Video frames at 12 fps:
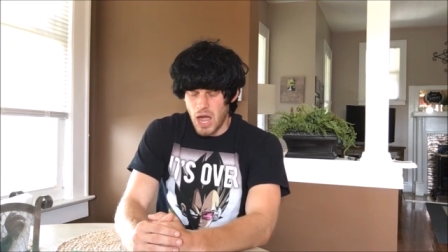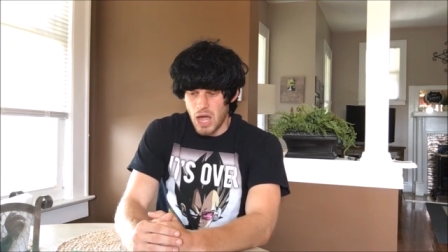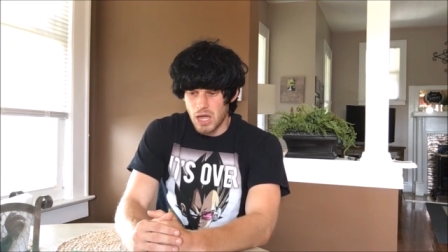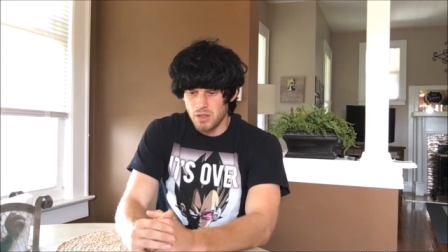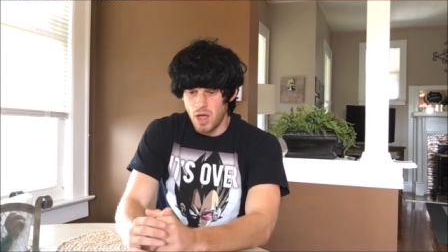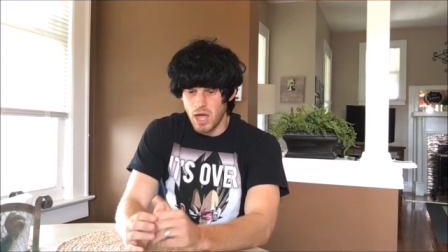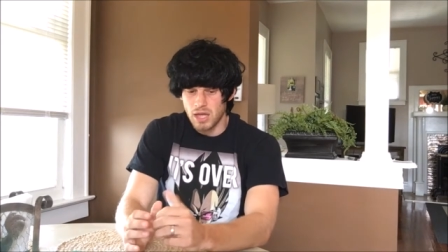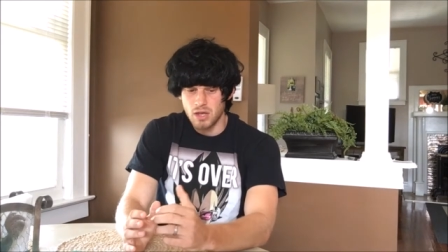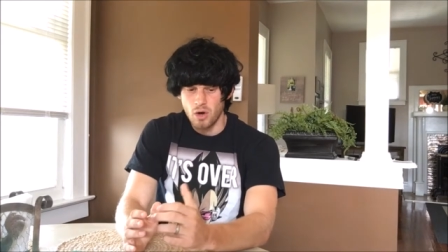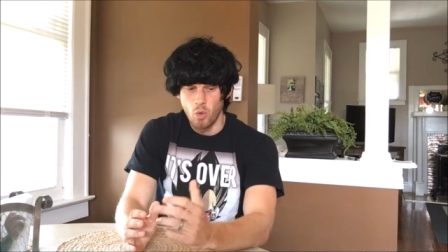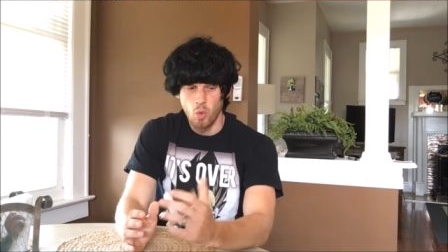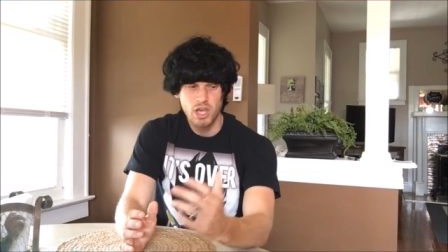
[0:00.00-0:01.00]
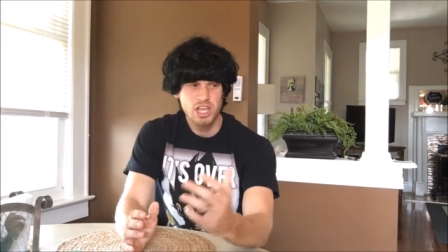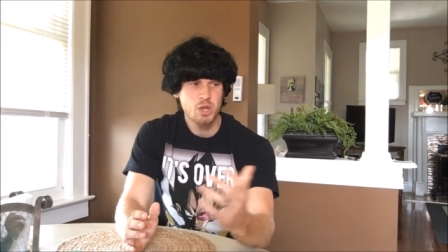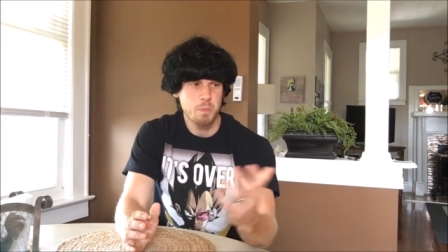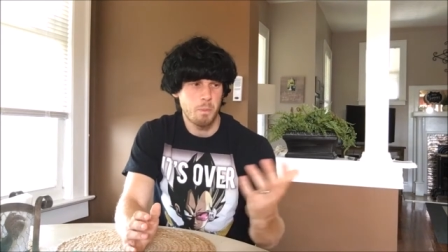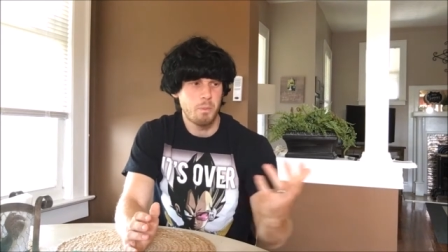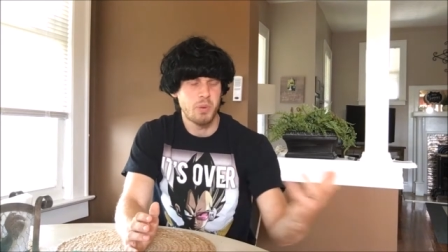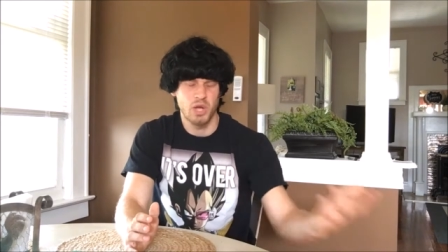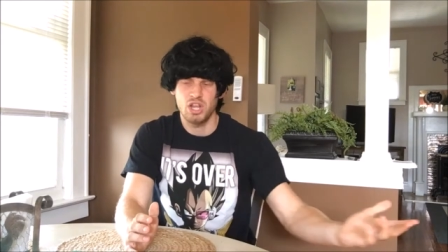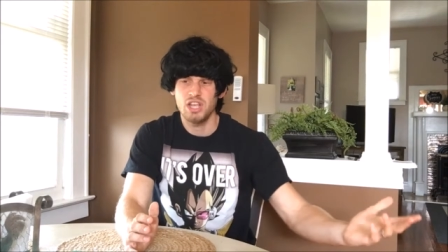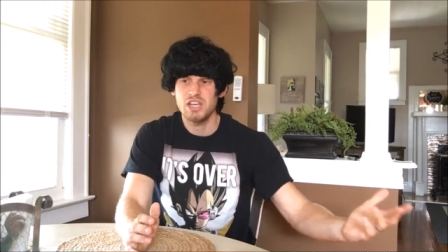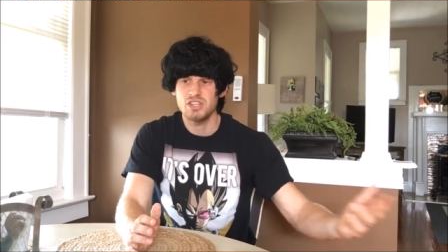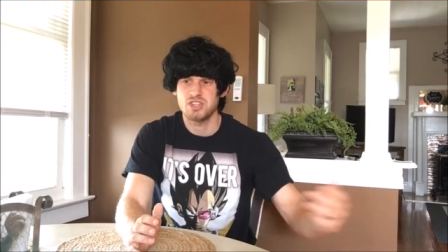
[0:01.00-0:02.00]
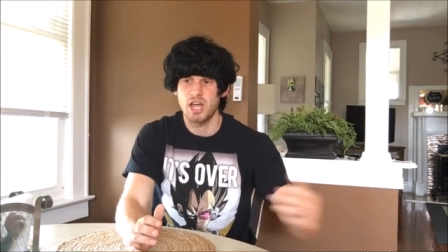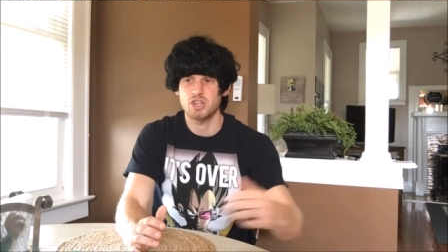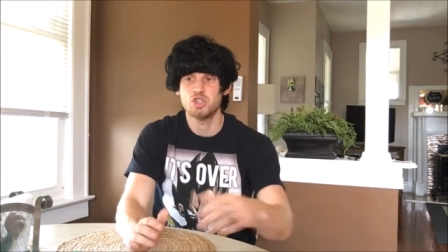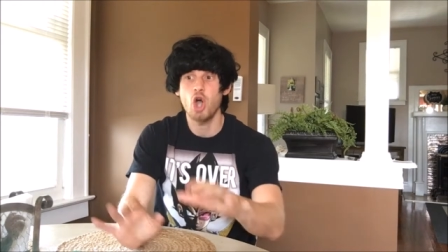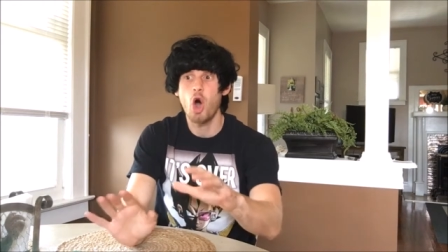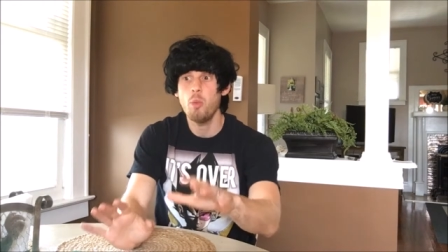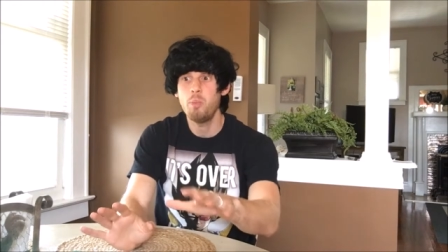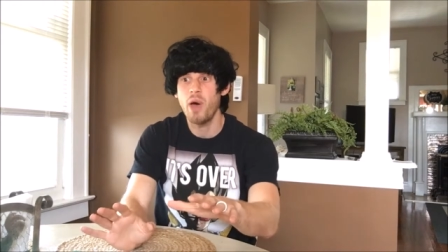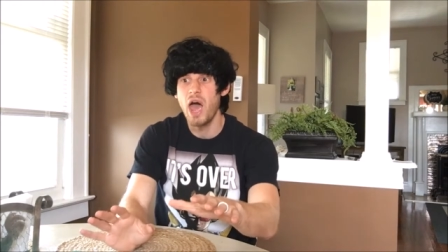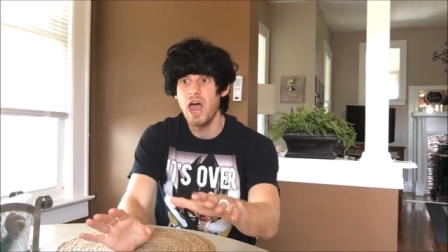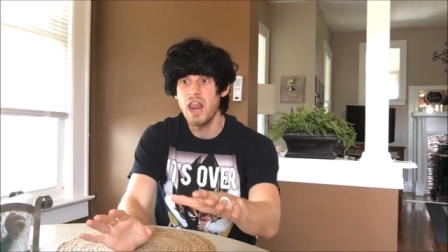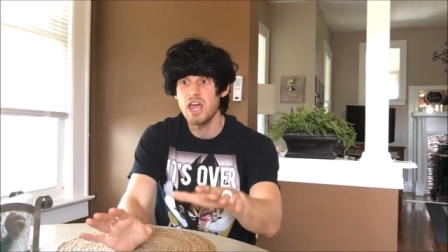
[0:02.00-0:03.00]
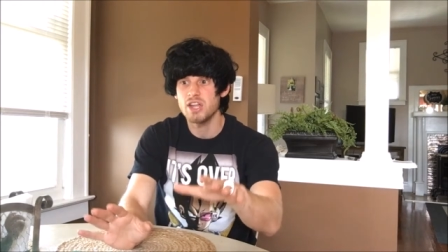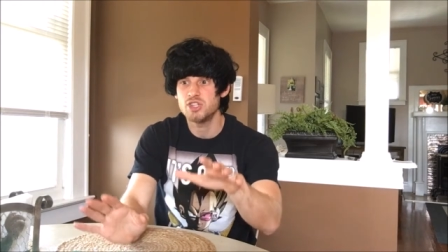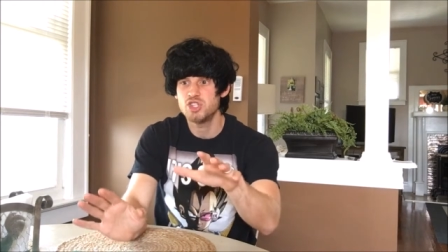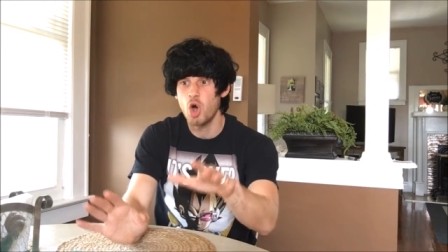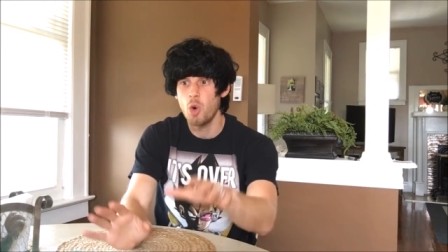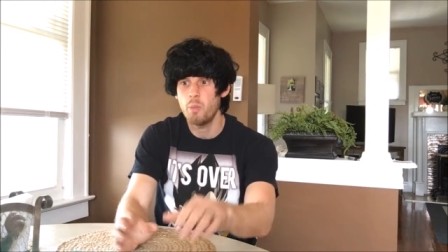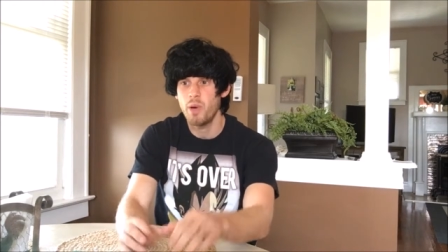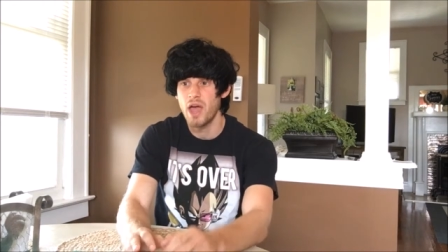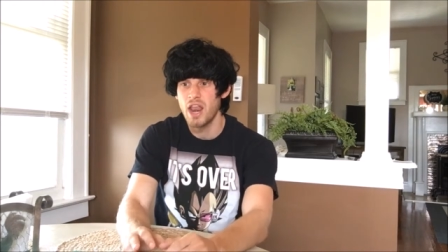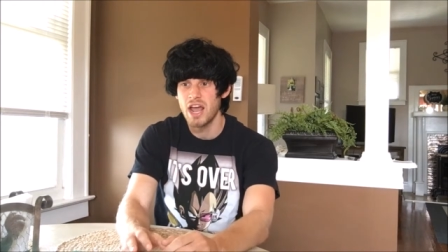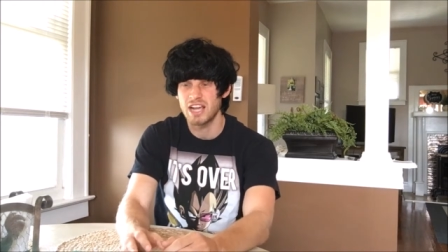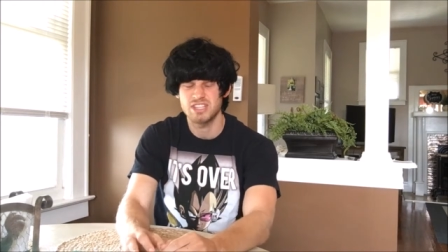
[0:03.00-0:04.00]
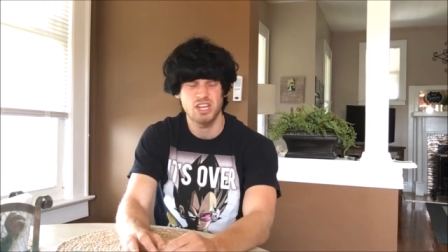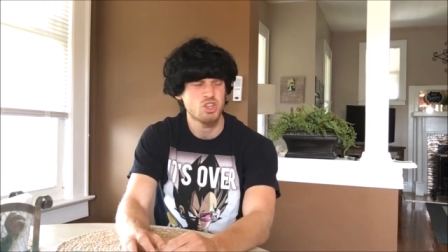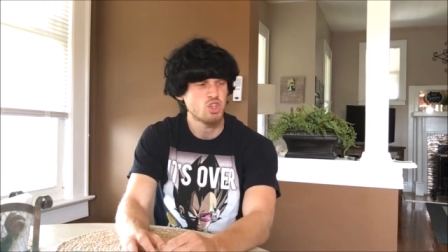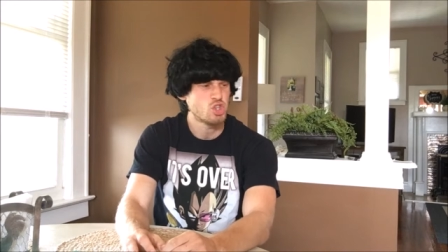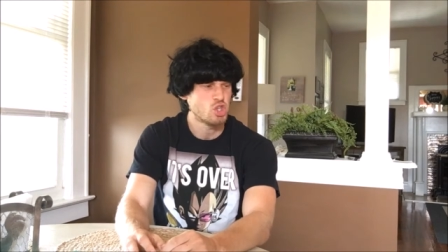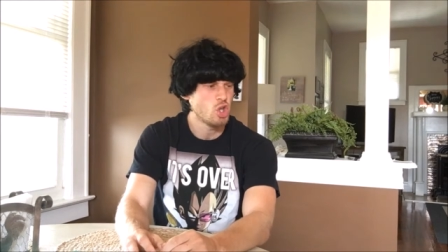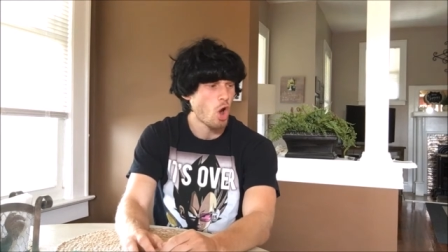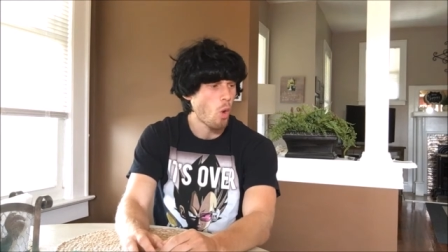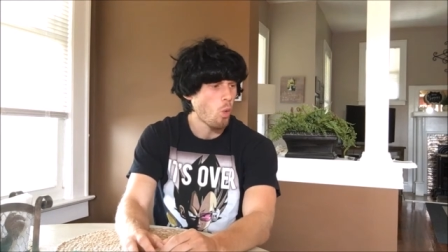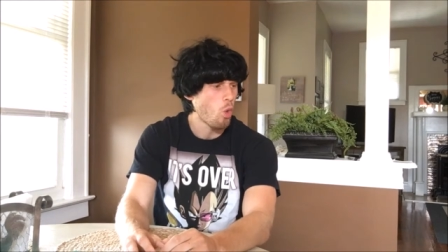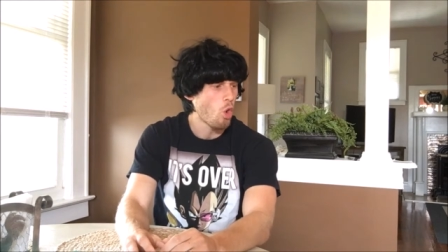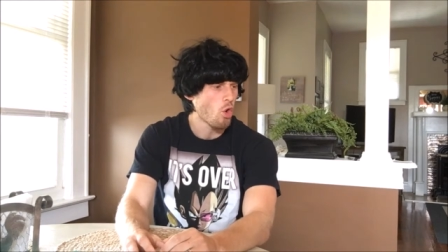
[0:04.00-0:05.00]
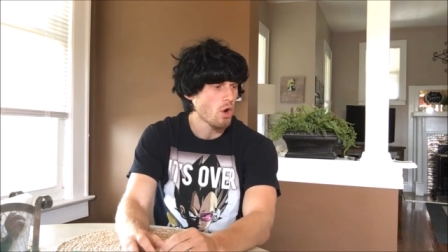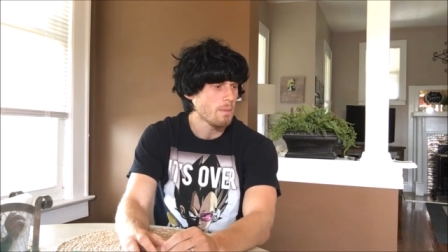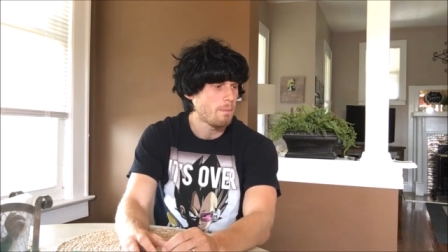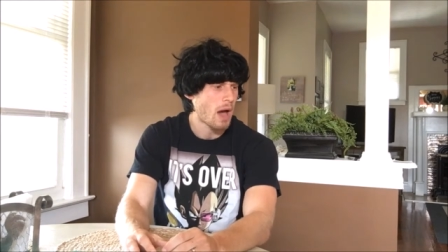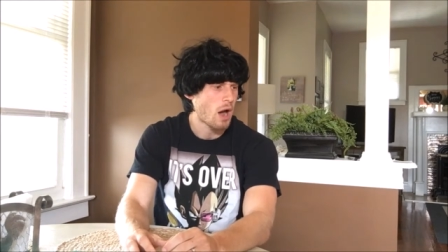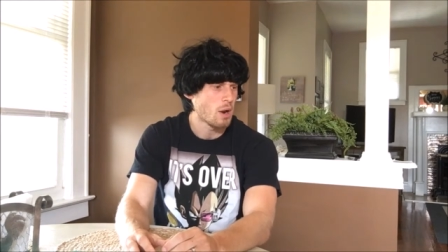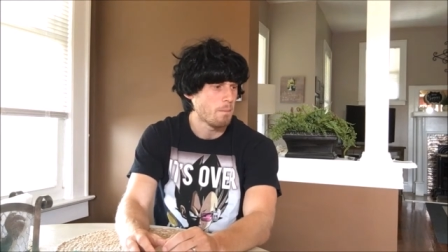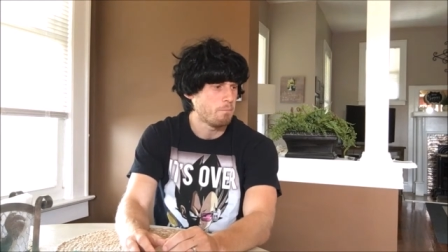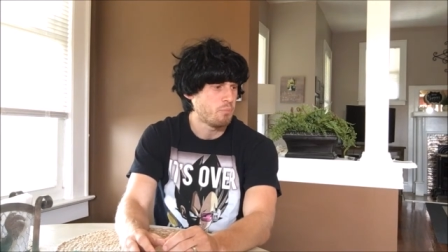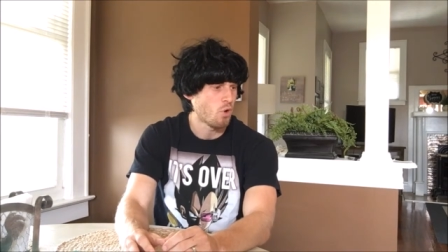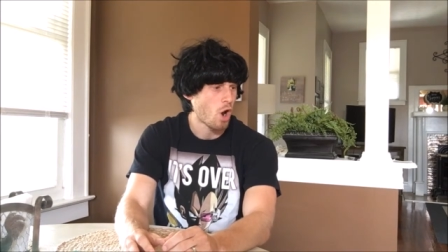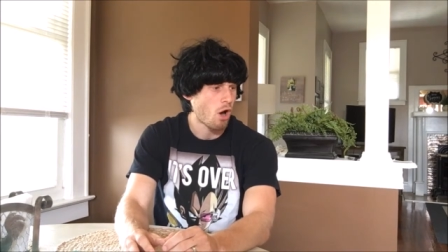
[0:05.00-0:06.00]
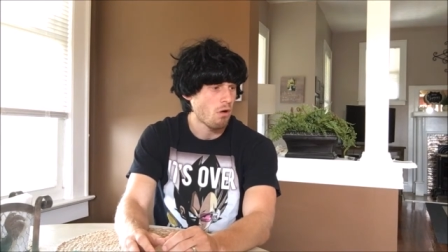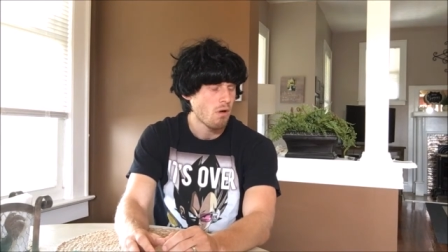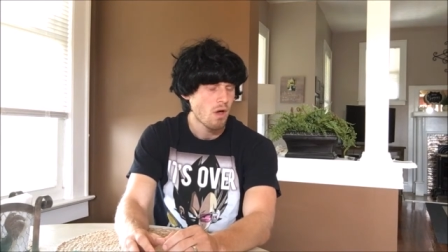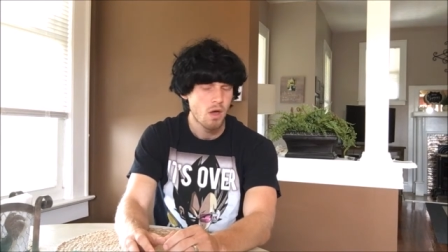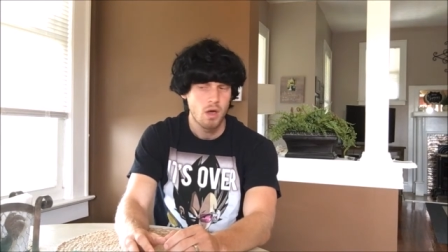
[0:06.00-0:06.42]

and like Wicked Billy is like, don't pet it, don't pet it. I say, don't worry about it, bro.